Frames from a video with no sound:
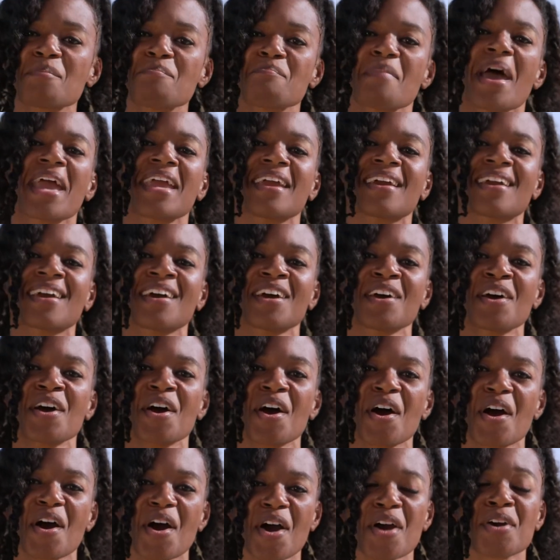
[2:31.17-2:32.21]
Make
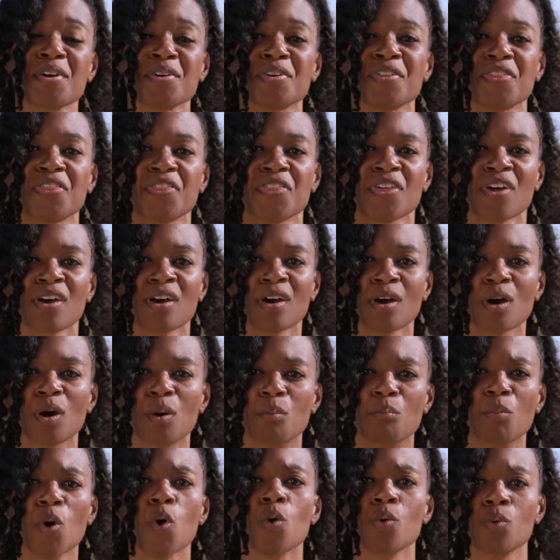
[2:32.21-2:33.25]
earth
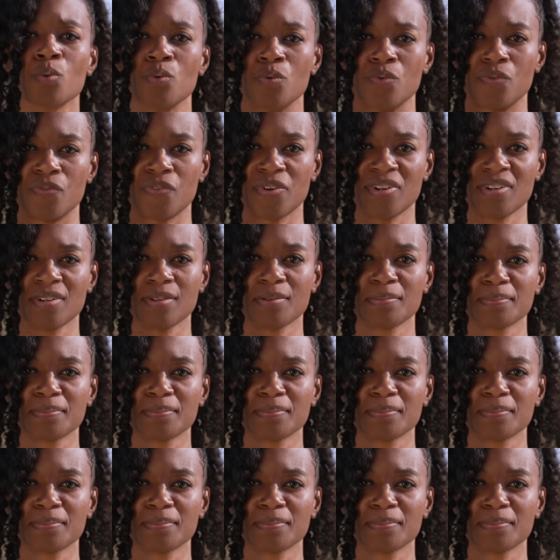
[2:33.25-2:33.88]
move.